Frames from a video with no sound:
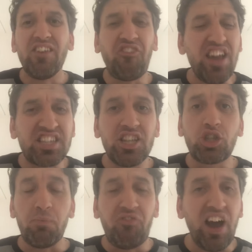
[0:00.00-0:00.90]
facing
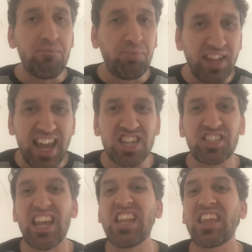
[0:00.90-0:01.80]
top five
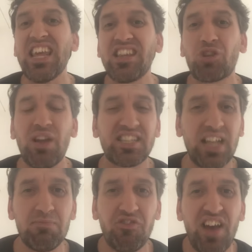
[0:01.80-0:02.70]
players in, in the Grand
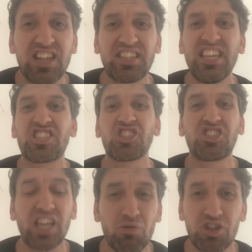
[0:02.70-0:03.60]
Slam events, he's
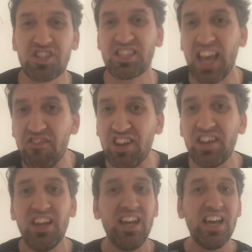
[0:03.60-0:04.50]

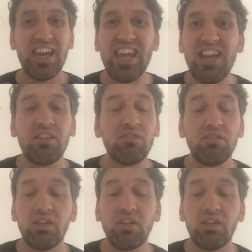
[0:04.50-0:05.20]
0-7 in,